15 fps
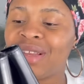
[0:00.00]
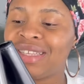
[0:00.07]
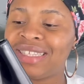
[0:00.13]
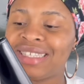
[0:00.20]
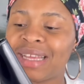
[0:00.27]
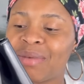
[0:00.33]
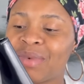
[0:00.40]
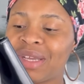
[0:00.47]
this
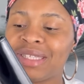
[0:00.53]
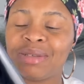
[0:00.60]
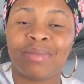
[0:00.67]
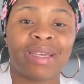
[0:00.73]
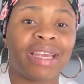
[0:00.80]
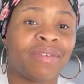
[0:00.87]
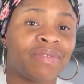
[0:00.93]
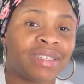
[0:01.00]
is, I'm going to
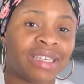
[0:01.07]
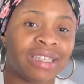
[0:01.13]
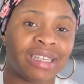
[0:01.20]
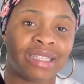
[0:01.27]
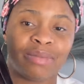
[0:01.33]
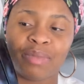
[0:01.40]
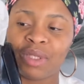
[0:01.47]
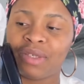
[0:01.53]
be gifting
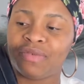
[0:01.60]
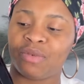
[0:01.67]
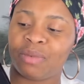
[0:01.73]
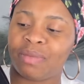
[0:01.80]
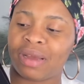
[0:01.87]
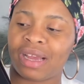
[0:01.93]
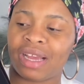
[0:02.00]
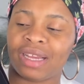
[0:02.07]
this
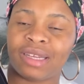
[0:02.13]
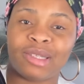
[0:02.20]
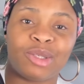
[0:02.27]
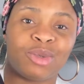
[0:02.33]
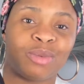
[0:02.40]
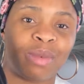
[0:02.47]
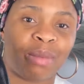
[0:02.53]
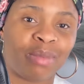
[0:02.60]
beautiful bag
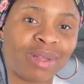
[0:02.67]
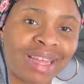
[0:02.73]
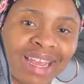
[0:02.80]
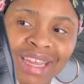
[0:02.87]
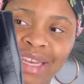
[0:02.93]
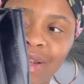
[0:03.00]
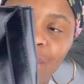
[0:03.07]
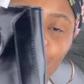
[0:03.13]
to my
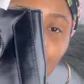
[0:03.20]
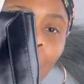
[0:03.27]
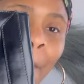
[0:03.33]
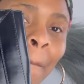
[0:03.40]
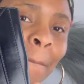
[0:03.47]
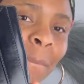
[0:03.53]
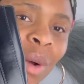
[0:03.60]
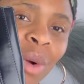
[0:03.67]

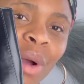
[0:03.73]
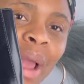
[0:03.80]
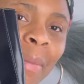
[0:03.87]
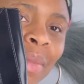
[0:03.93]
mother-in-law, but I